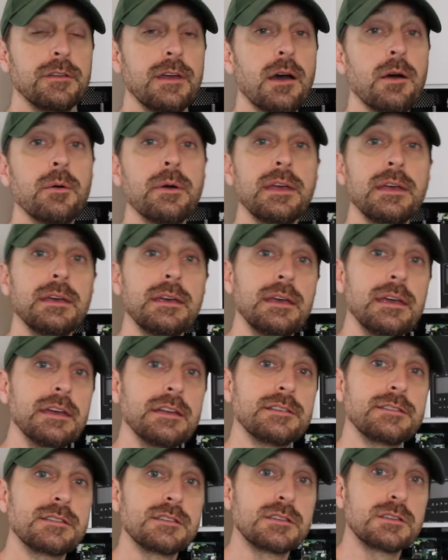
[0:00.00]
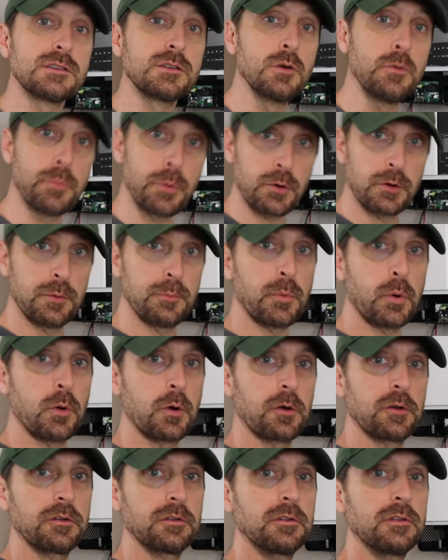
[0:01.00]
Now, it's super
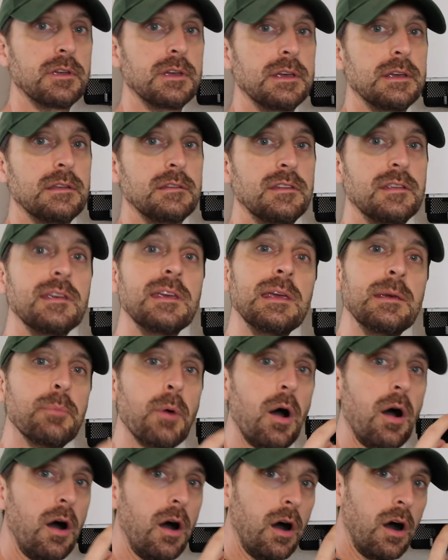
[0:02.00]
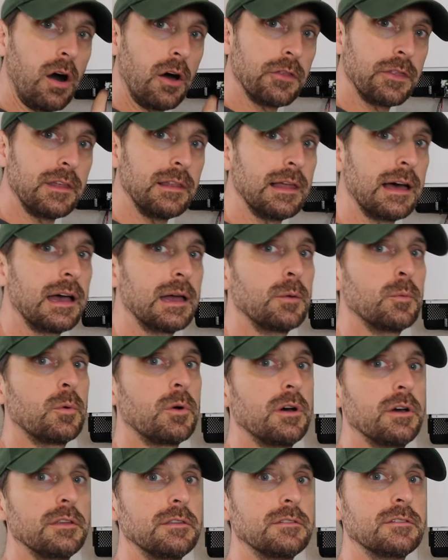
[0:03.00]
important to keep all the line
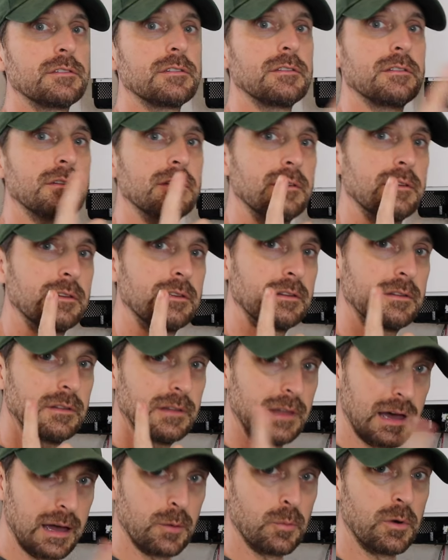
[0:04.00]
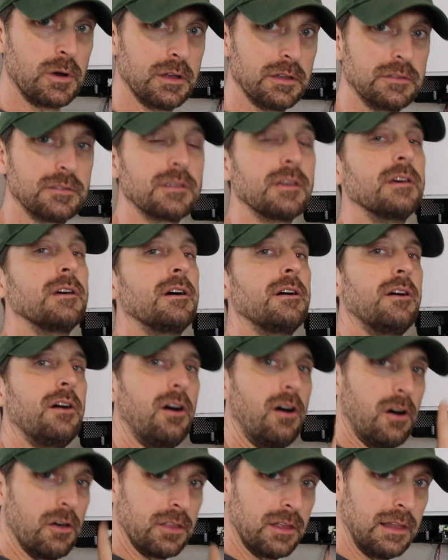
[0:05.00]
ones, line ones.
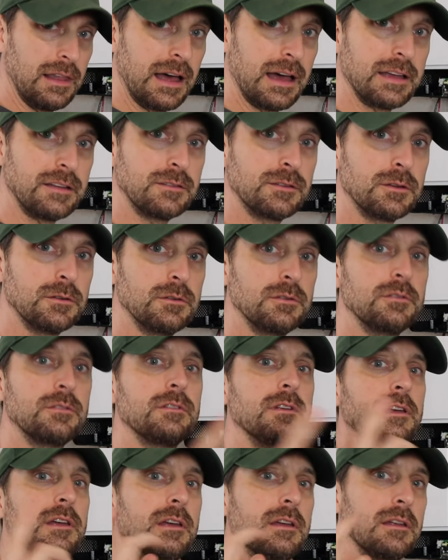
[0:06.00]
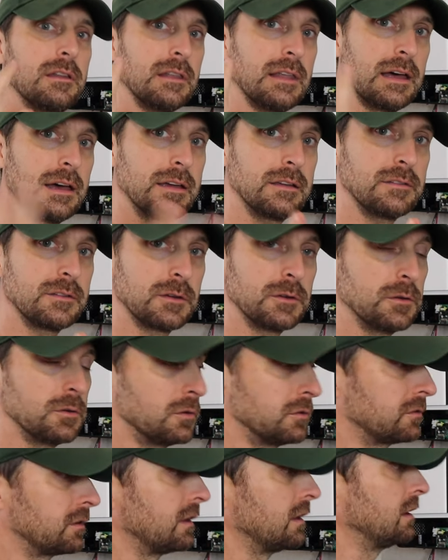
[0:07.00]
All the line twos, line
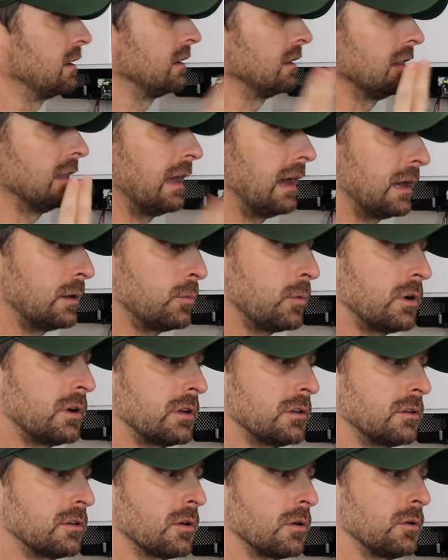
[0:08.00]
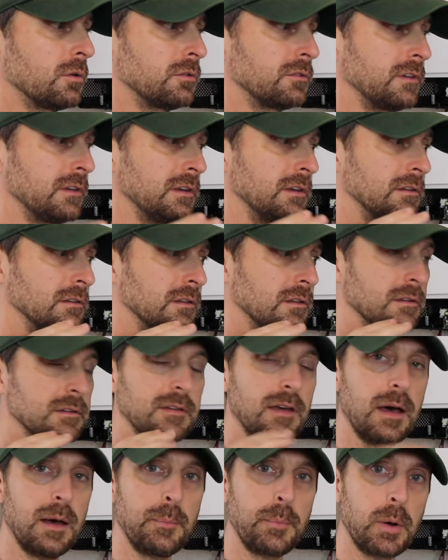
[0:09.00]
twos. Line one goes into the
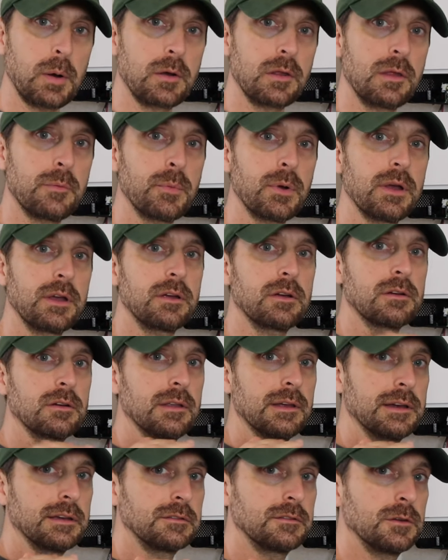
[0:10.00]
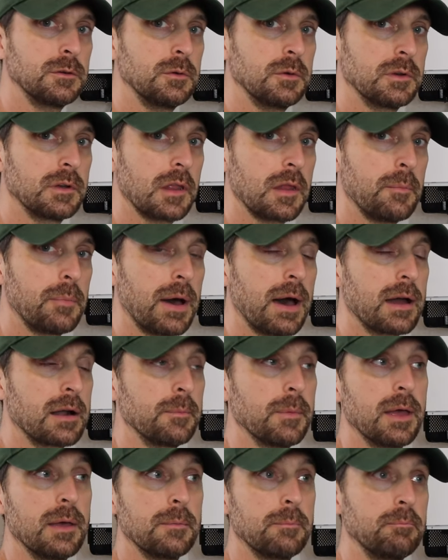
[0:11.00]
top part of the breaker, line two into the bottom.